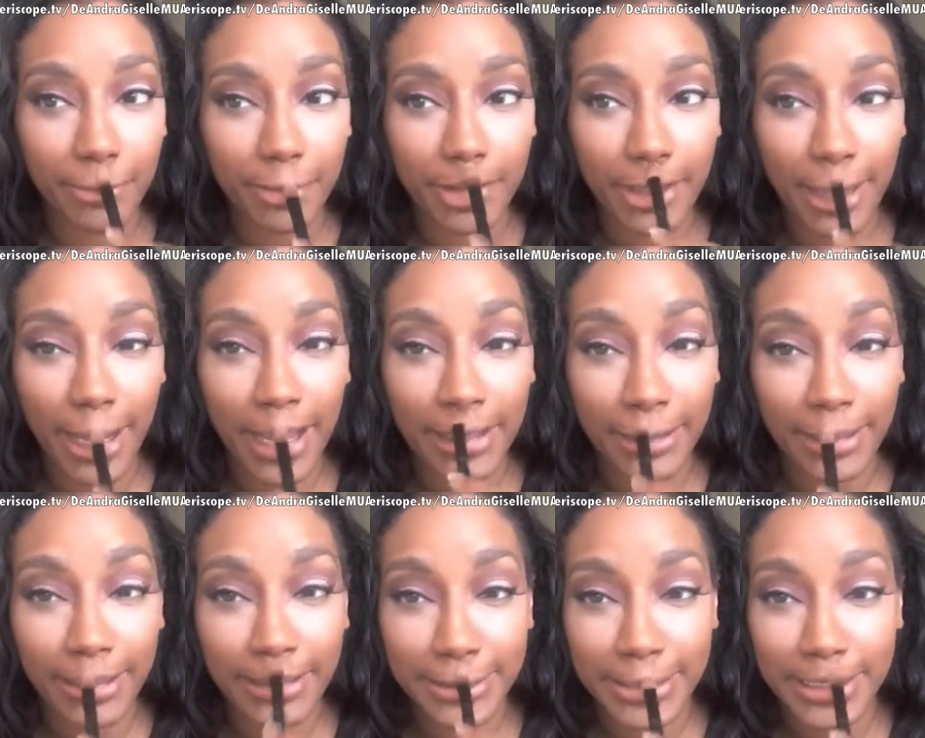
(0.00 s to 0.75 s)
We're in the
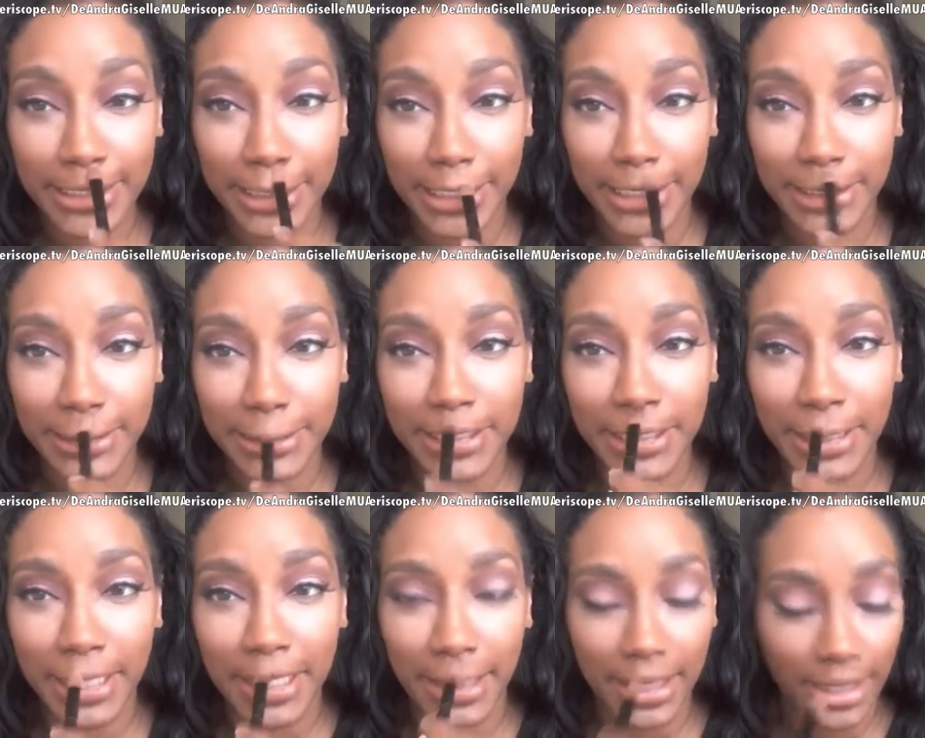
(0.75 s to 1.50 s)
highlight stage
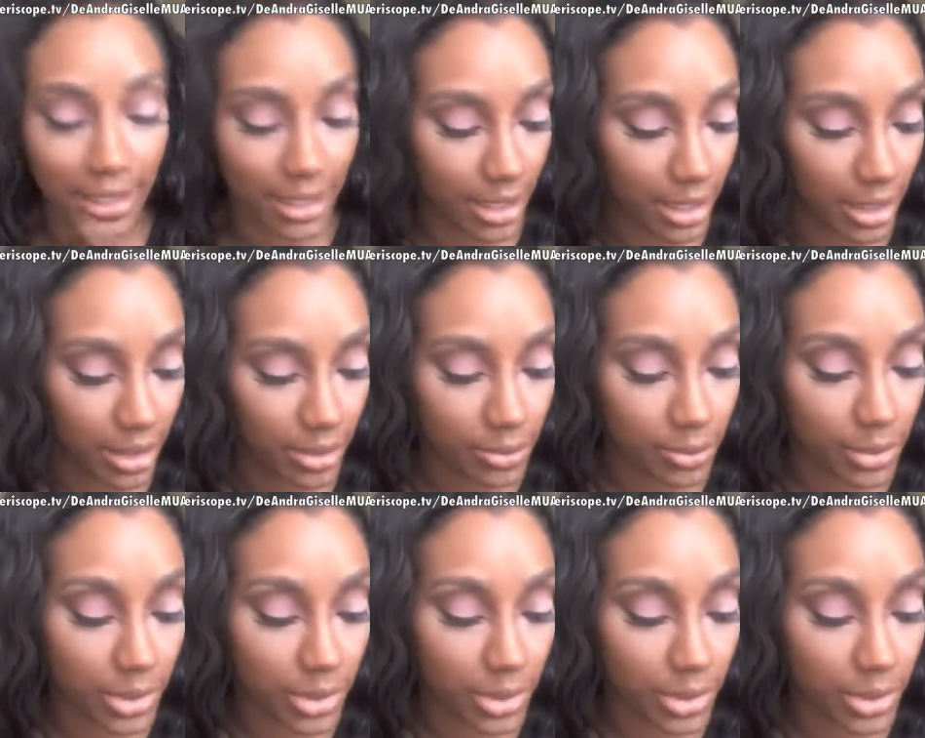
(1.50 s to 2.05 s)
and